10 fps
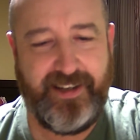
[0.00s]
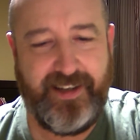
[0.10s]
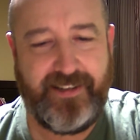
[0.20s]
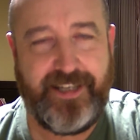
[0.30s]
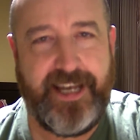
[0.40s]

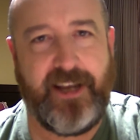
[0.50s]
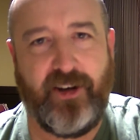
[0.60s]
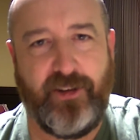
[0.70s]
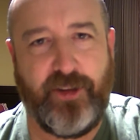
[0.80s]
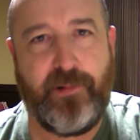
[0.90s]
taking
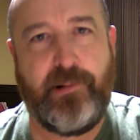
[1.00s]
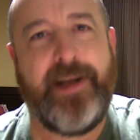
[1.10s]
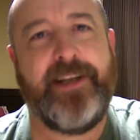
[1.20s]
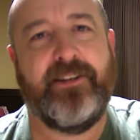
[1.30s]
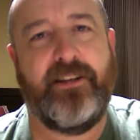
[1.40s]
on the
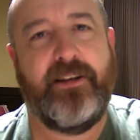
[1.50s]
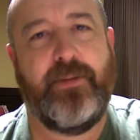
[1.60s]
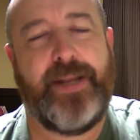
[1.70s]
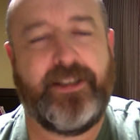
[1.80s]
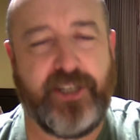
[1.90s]
perennial
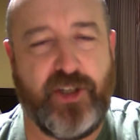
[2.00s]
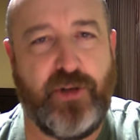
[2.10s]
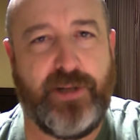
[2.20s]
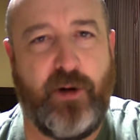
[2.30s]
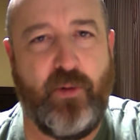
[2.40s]
penalty
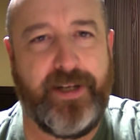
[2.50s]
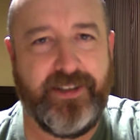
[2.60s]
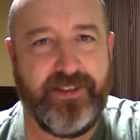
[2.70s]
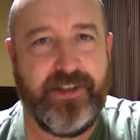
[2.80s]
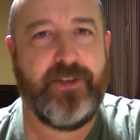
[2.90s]
shootout
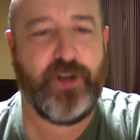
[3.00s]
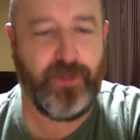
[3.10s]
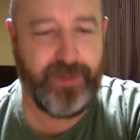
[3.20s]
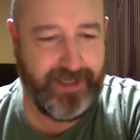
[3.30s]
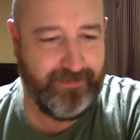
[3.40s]
winners,
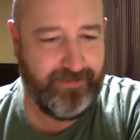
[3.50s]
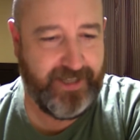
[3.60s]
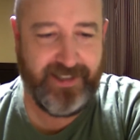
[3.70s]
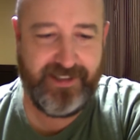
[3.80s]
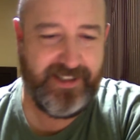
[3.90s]
Germany.
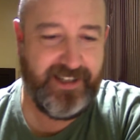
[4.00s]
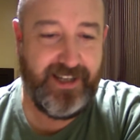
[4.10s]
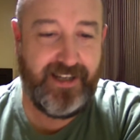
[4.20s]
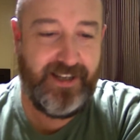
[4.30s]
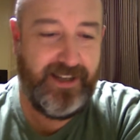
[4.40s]
Yes.
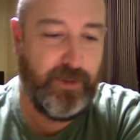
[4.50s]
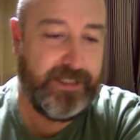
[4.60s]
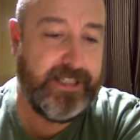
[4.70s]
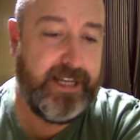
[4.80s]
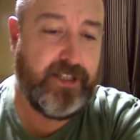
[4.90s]
But
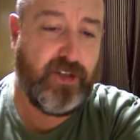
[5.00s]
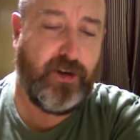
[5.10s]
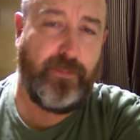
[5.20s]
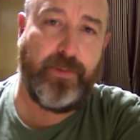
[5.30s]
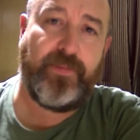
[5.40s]
Didier
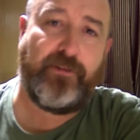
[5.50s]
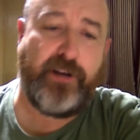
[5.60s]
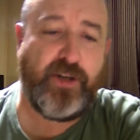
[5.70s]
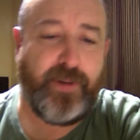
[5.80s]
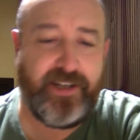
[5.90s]
Deschamps, the
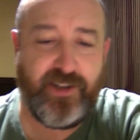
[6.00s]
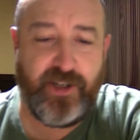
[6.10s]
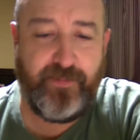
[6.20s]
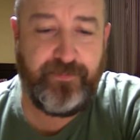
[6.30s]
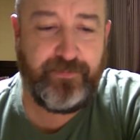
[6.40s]
French
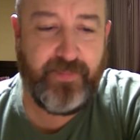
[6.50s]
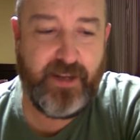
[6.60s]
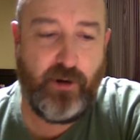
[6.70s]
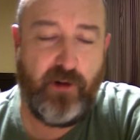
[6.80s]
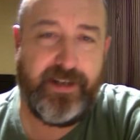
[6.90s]
manager,
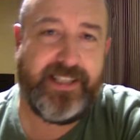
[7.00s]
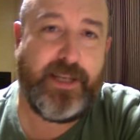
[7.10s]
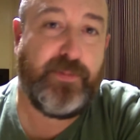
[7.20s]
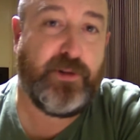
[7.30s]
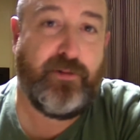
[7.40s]
they're already
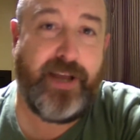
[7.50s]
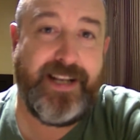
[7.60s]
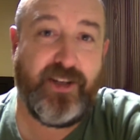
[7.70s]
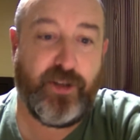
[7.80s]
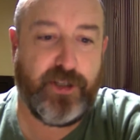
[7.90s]
tipped to
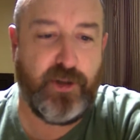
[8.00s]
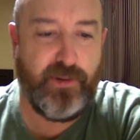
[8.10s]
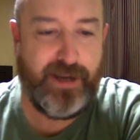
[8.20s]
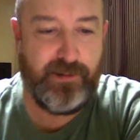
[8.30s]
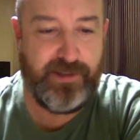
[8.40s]
avenge the
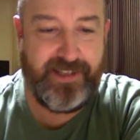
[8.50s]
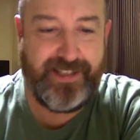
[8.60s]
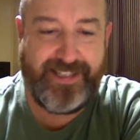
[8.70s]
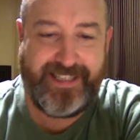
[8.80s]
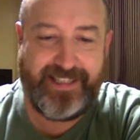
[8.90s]

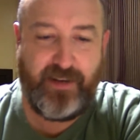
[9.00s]
2016